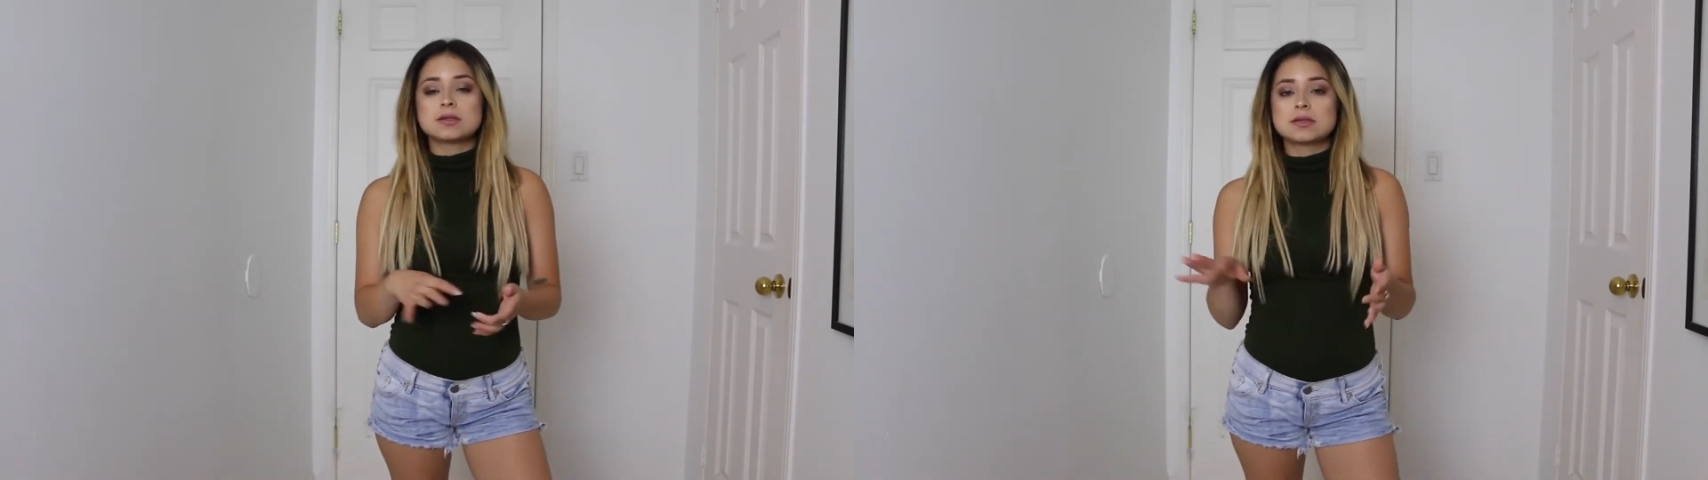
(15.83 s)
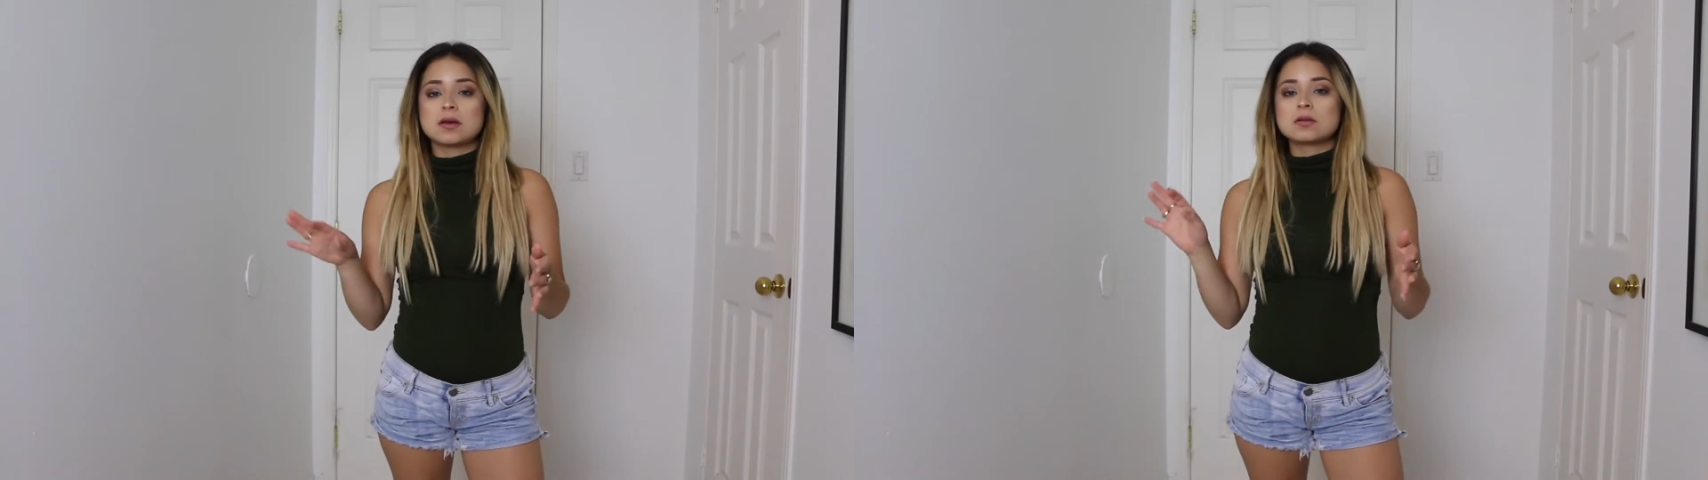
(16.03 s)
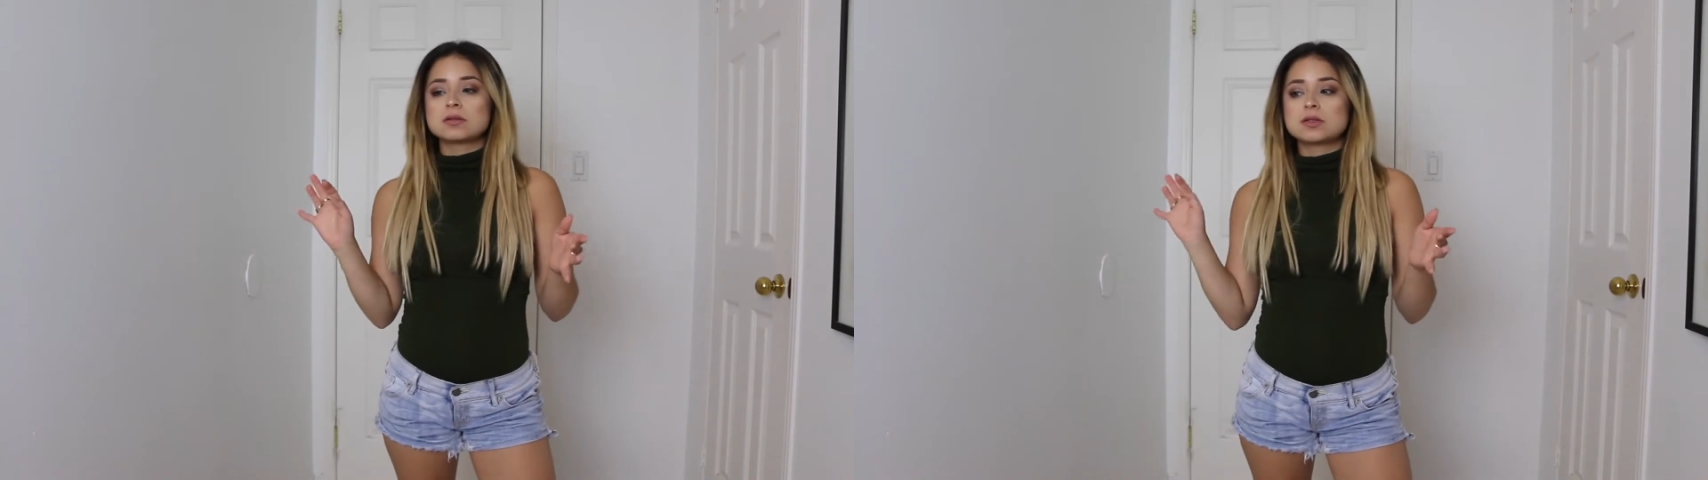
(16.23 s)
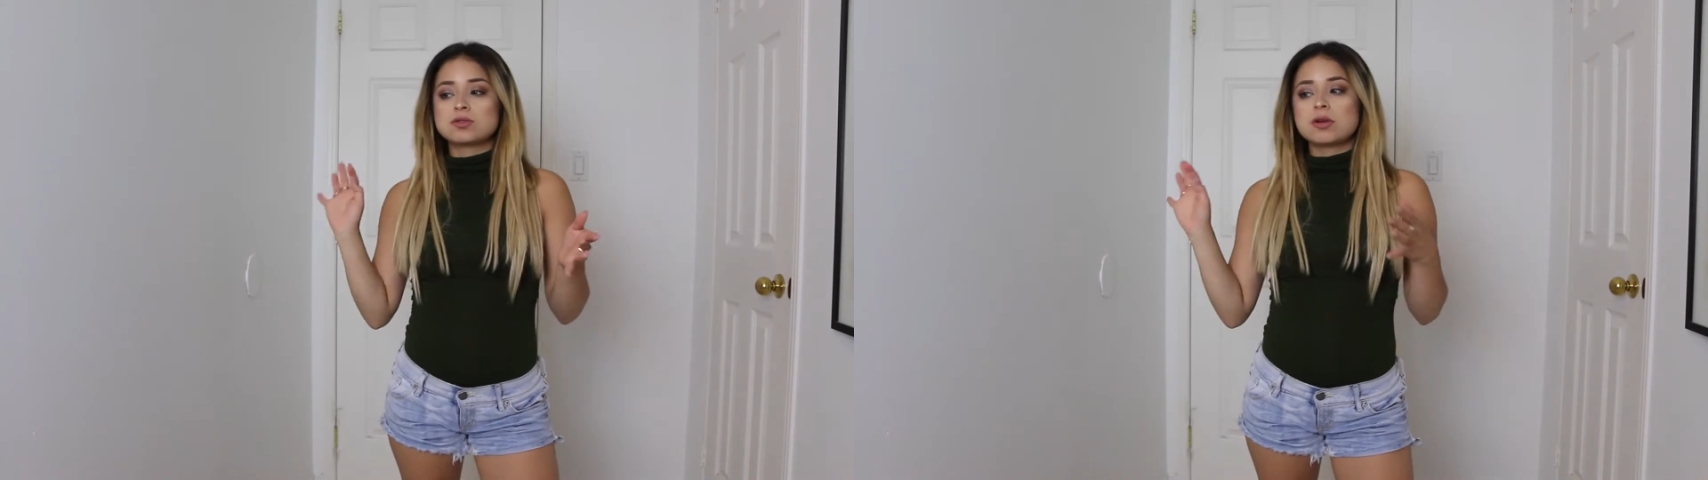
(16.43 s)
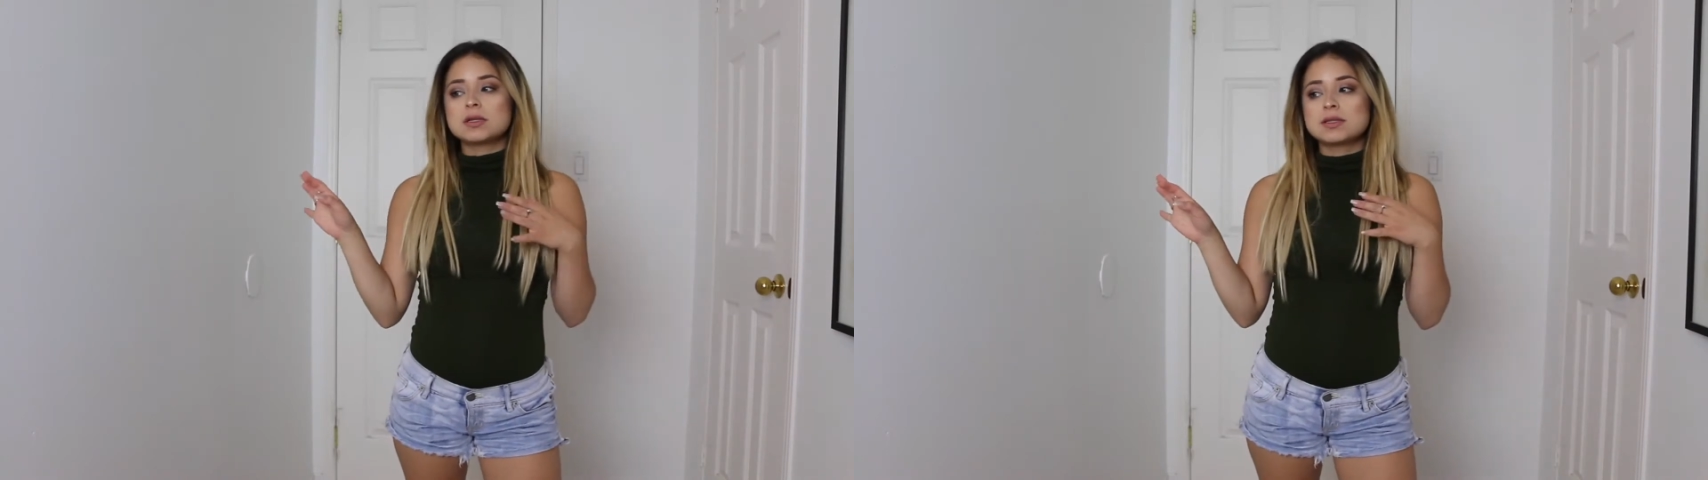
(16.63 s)
sell
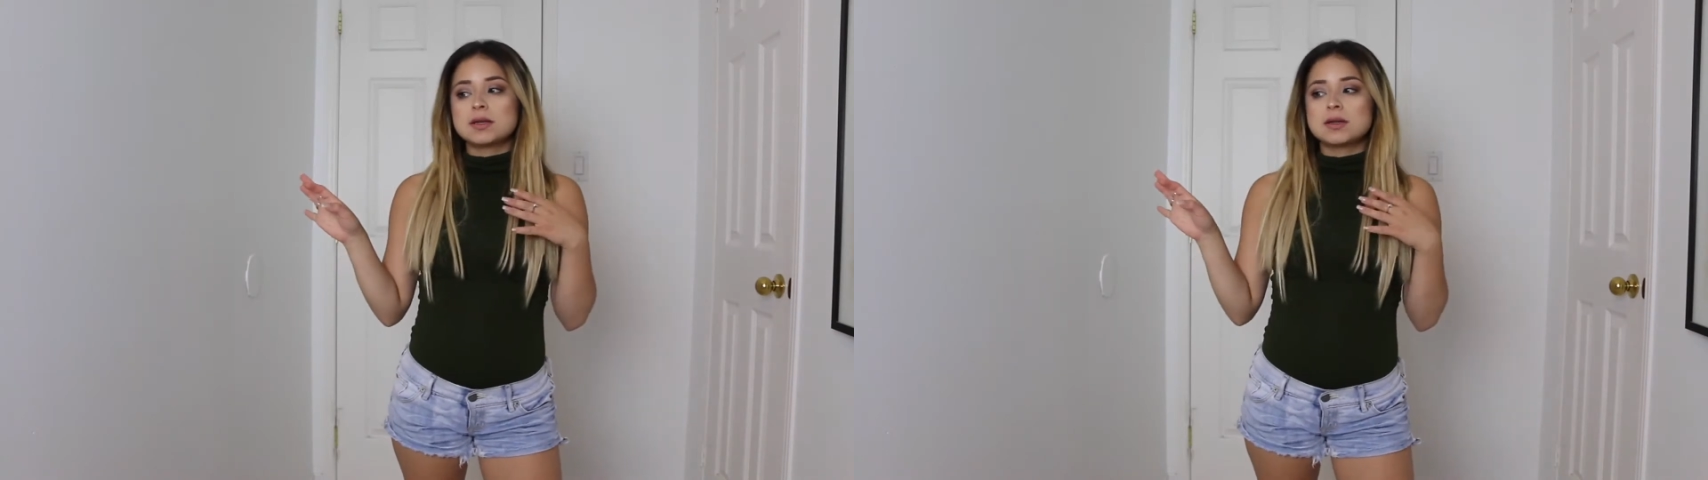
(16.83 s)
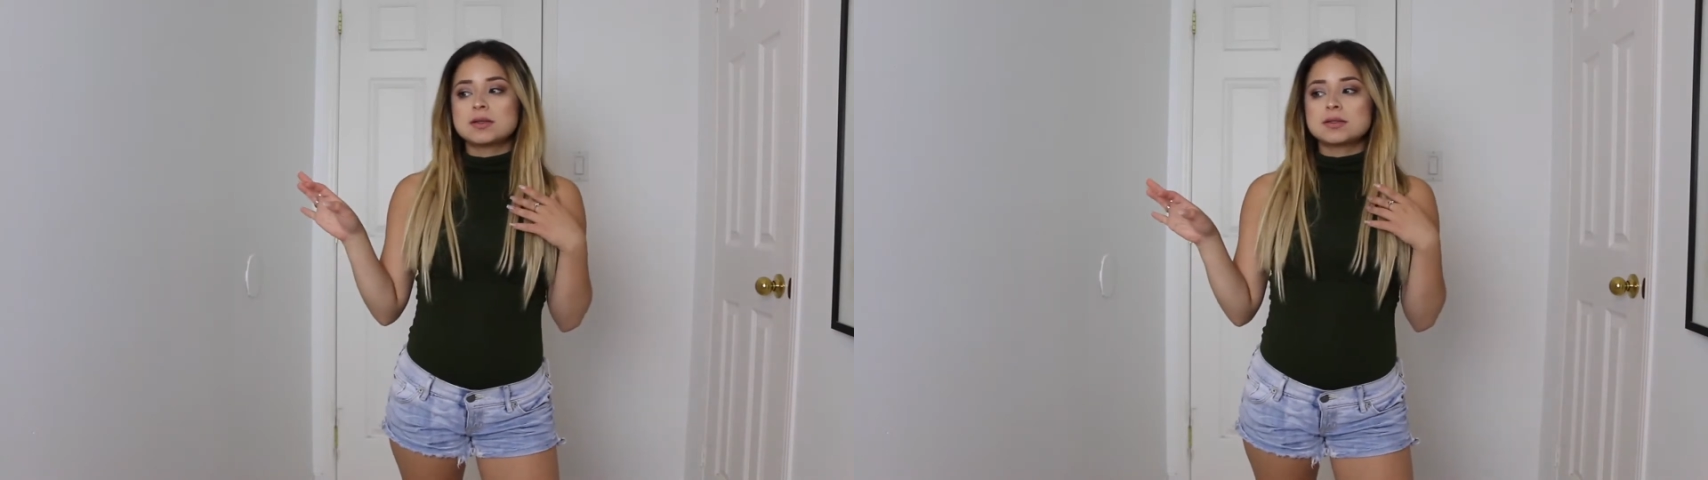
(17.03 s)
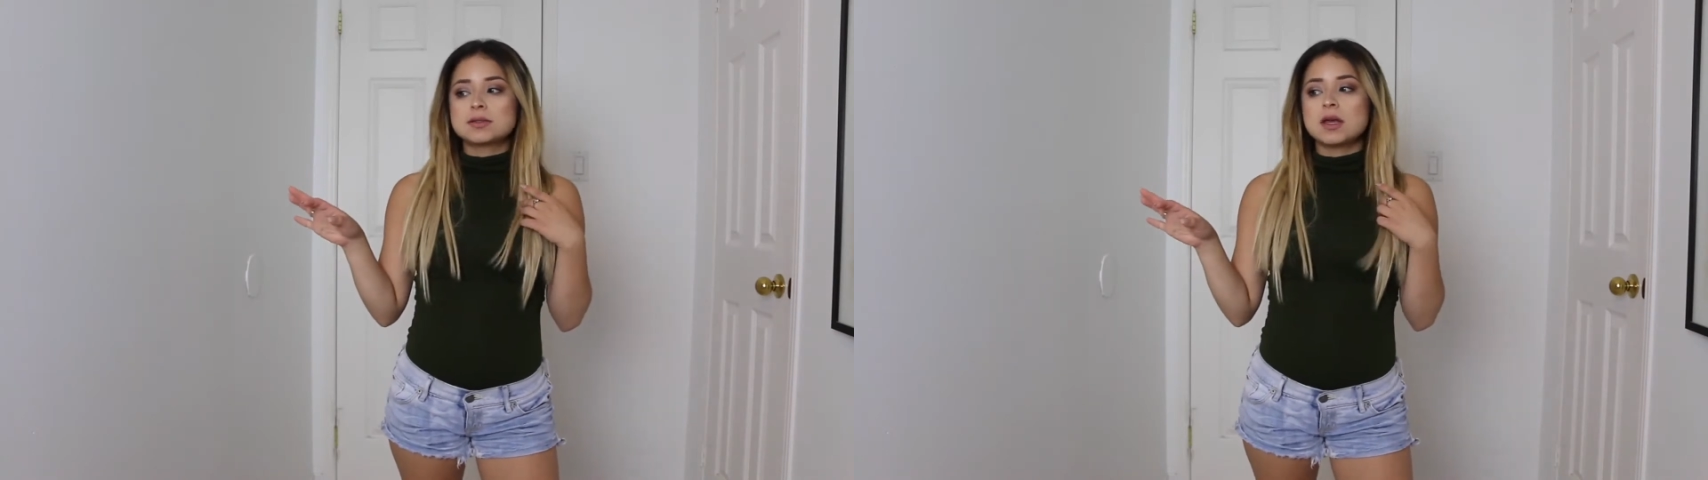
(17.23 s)
dresses